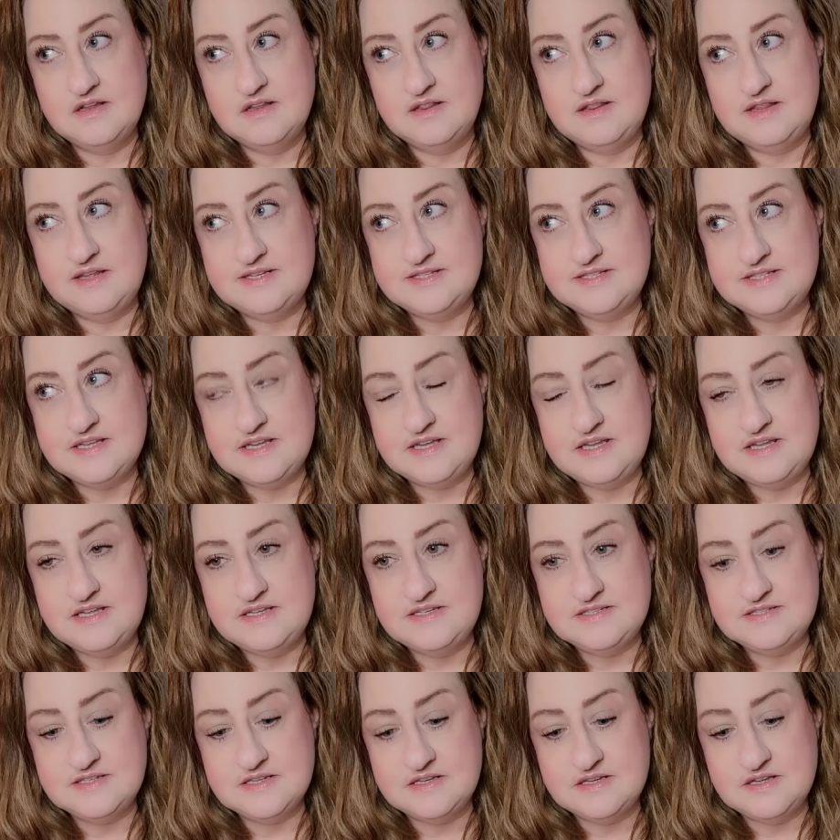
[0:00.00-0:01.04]
this
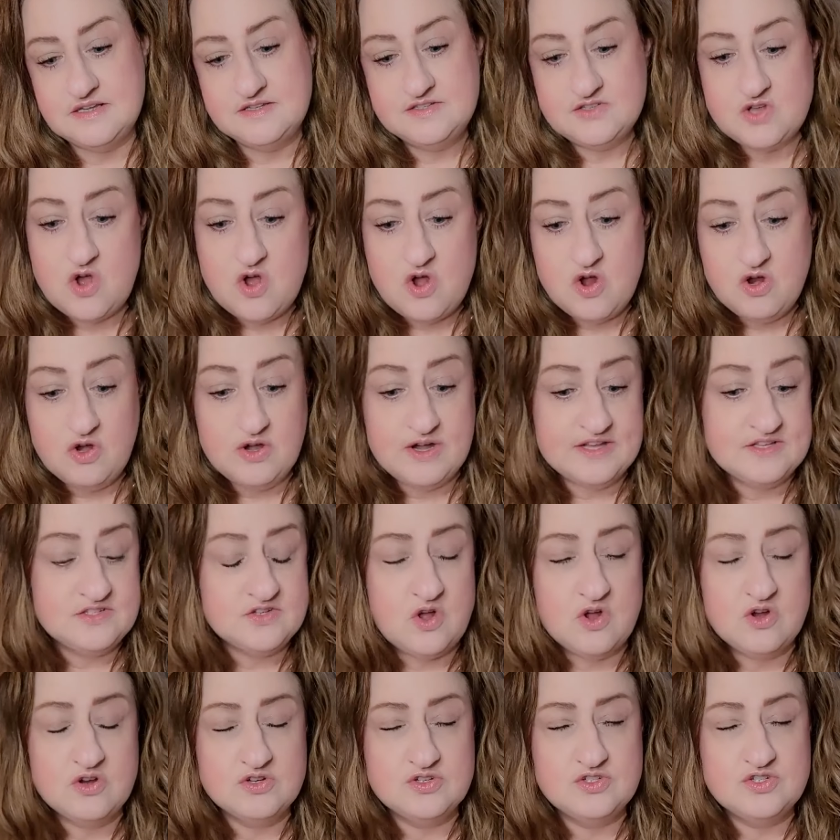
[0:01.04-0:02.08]
is, it's hard. It's
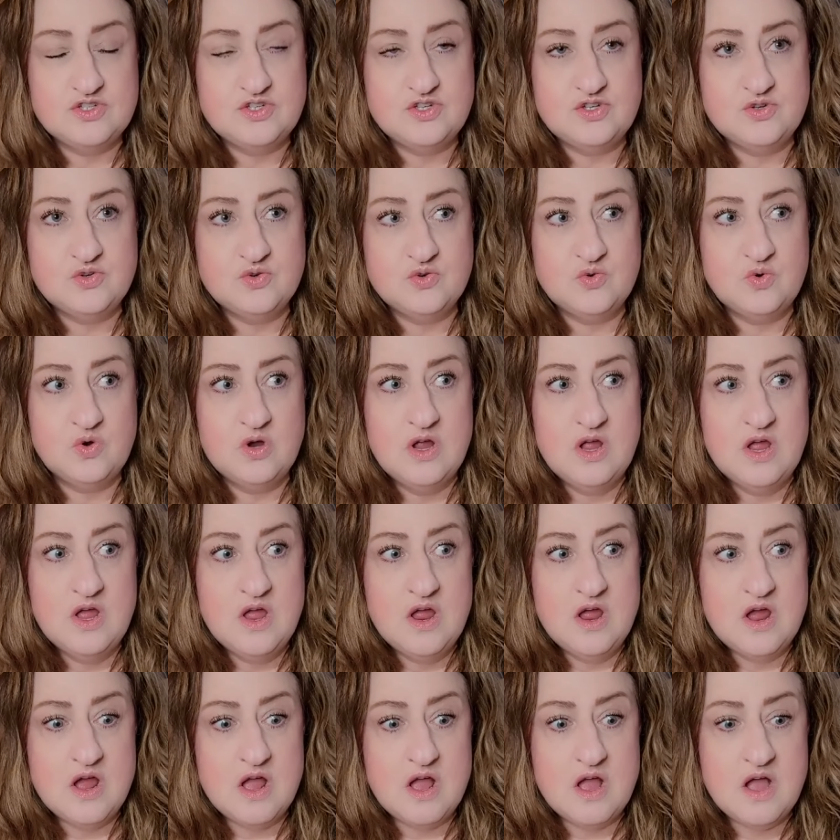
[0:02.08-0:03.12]
hard to
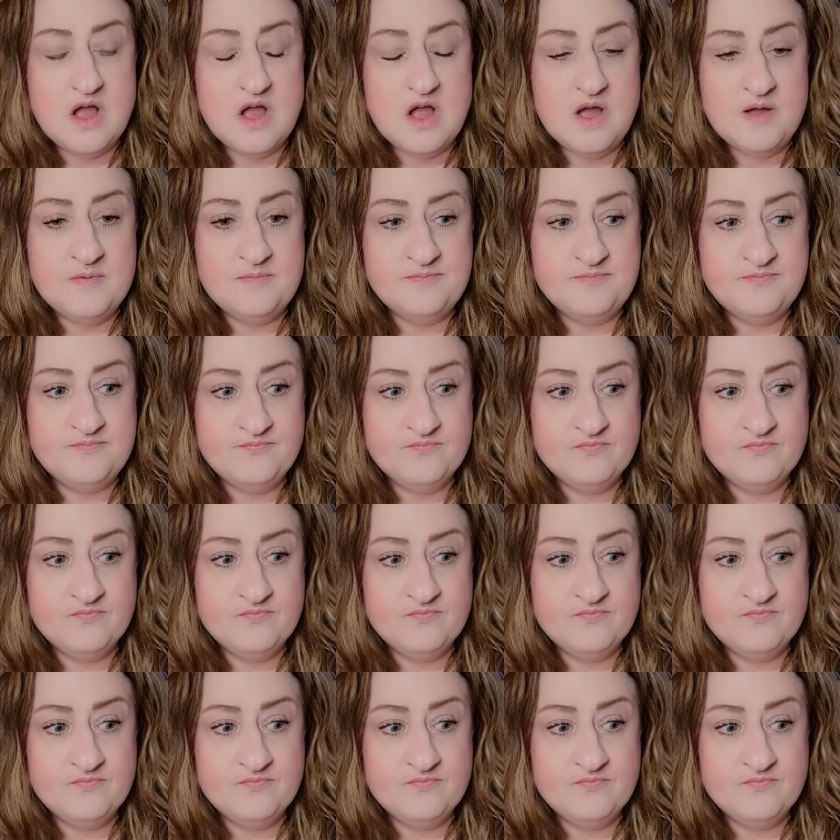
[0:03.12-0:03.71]
get